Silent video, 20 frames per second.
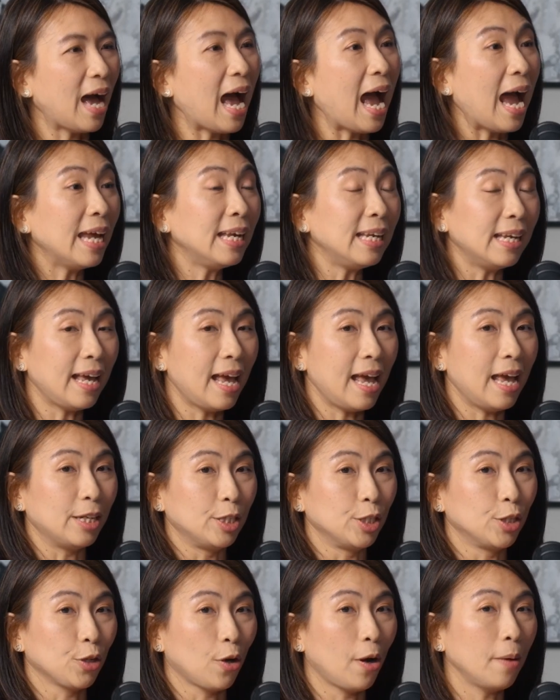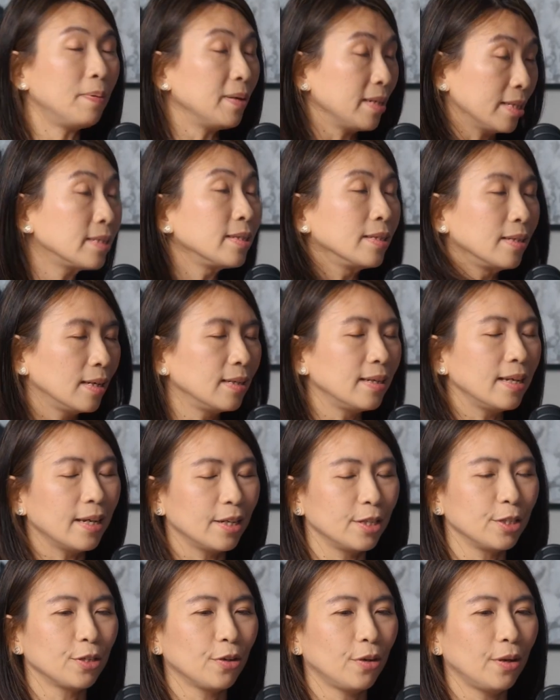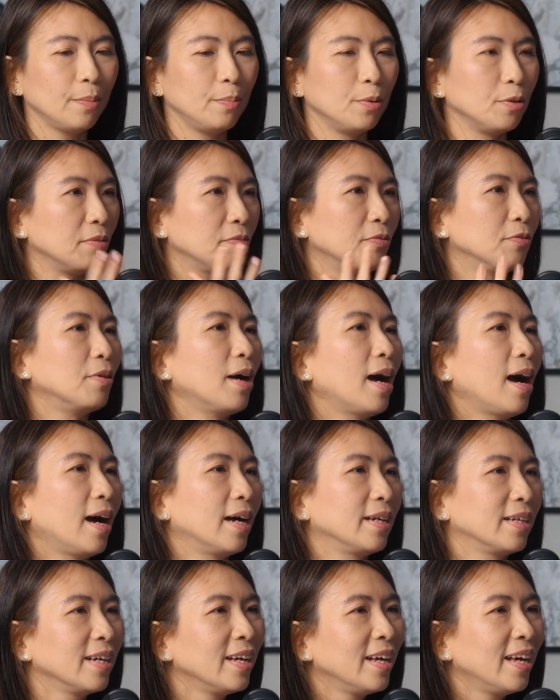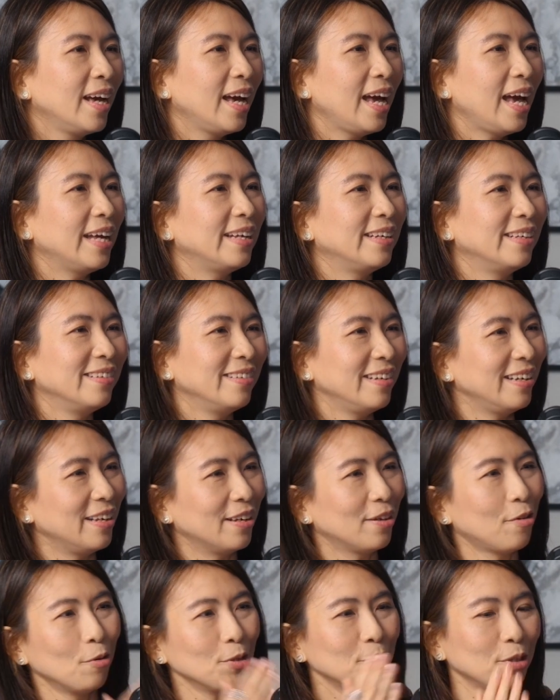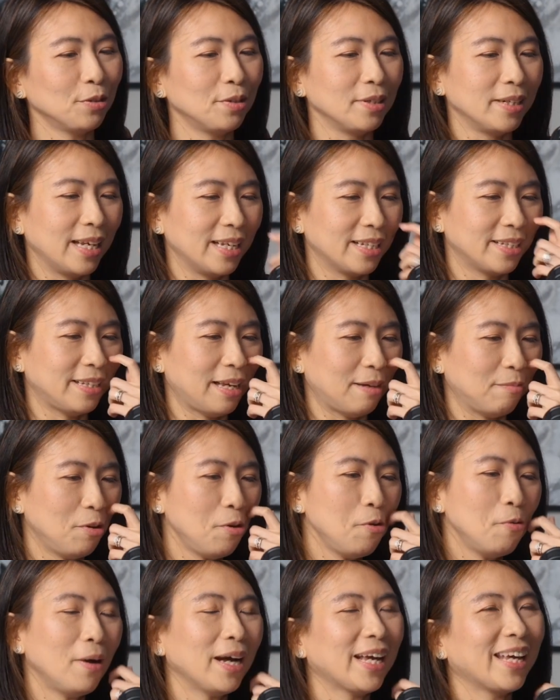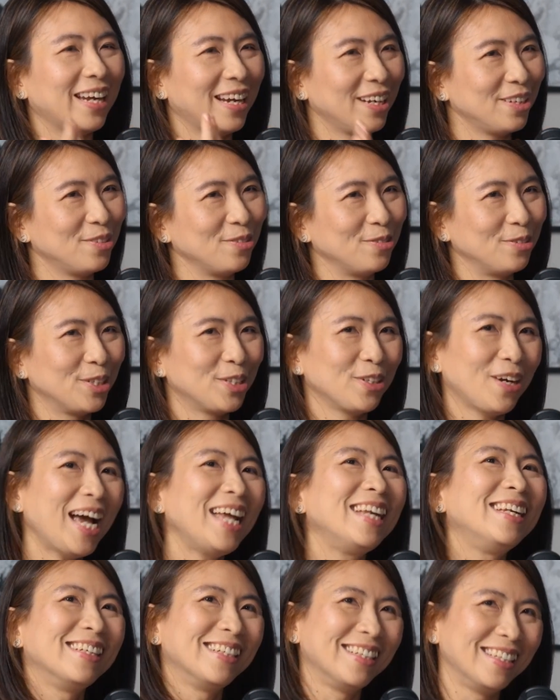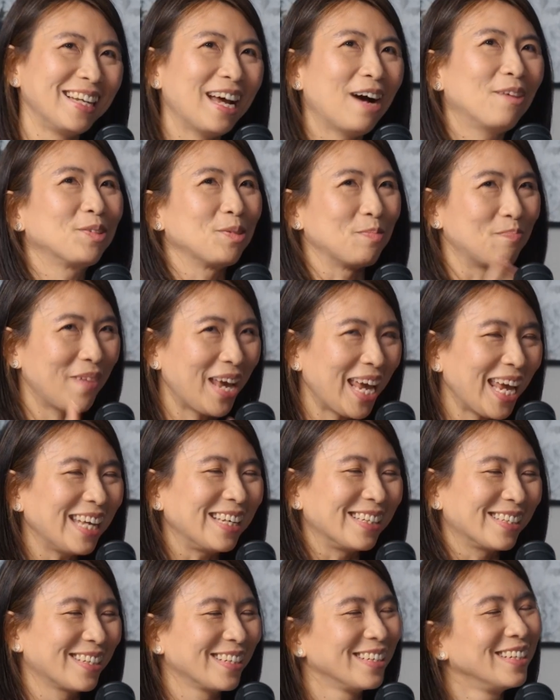I personally enjoy beautiful art, and it goes on to the next step. Oh, what can I do? Should I learn how to paint?